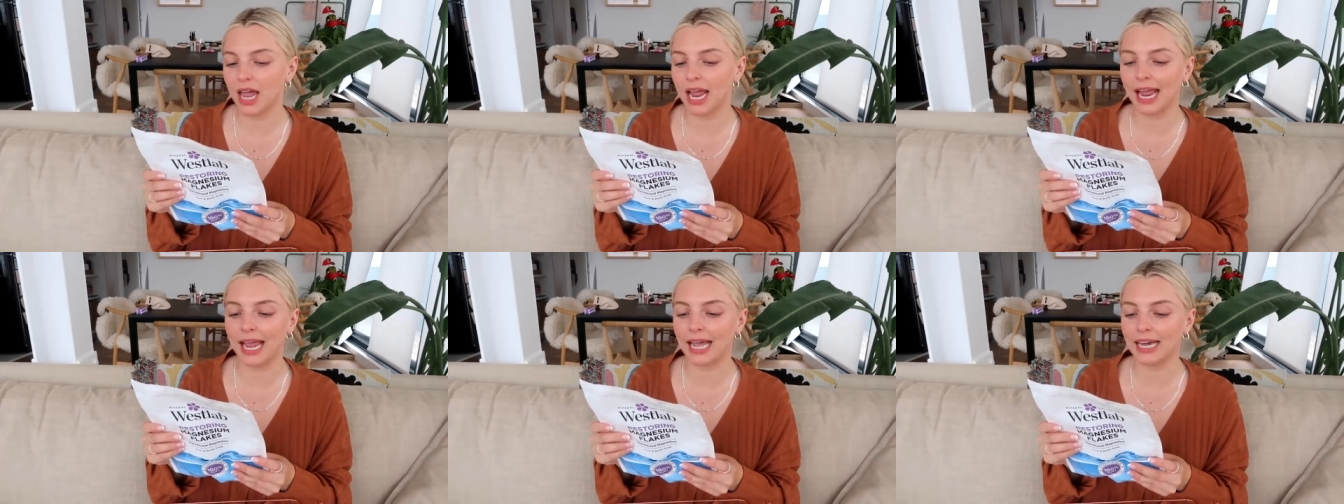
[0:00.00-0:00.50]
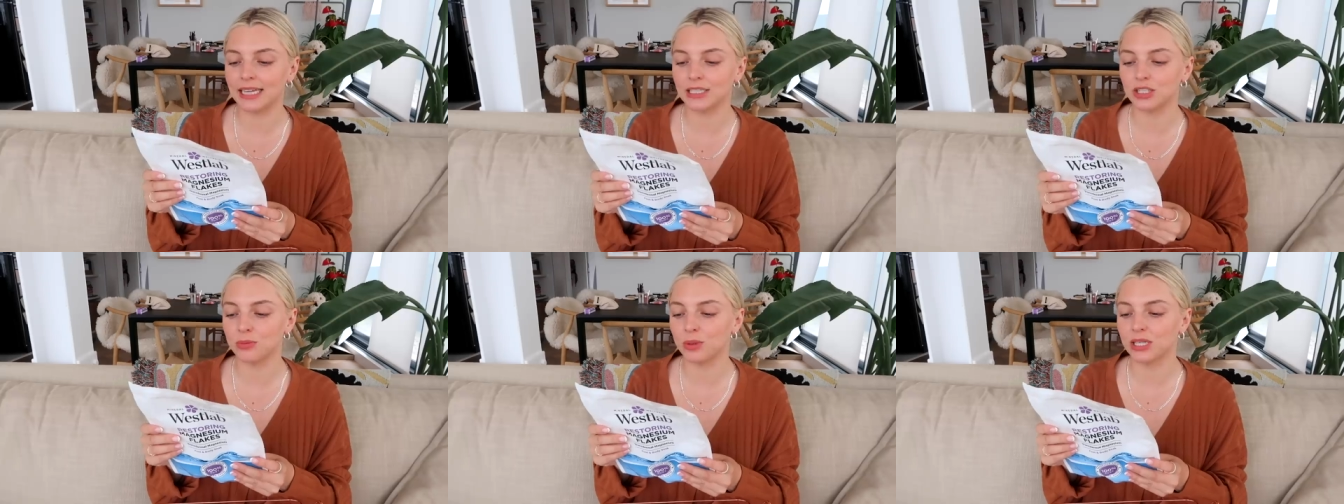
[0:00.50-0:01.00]

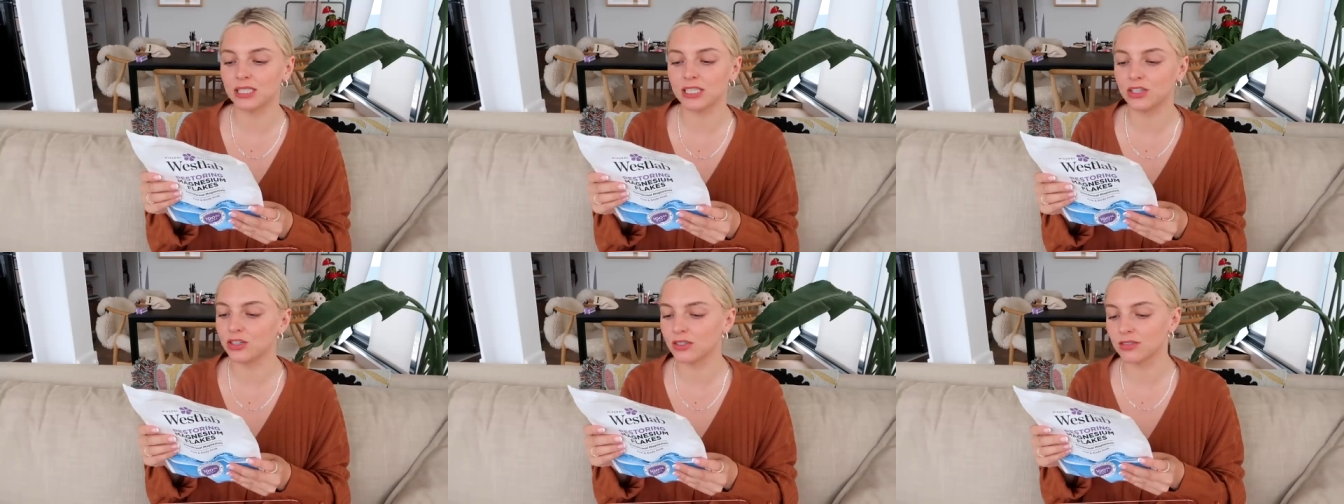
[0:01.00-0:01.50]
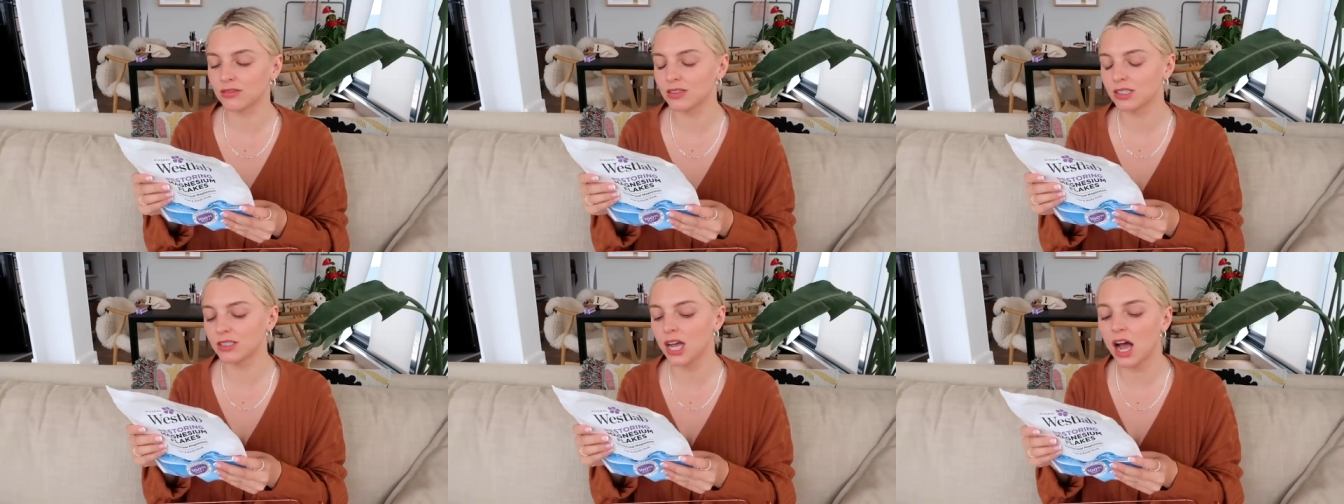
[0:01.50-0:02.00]
and you put this in your
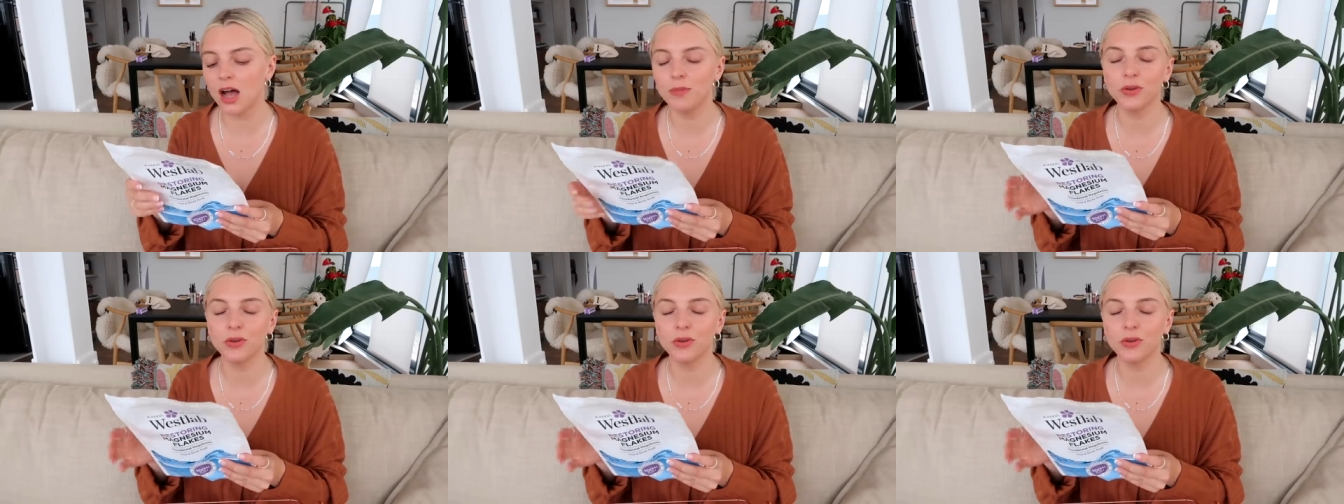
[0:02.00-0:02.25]
tub.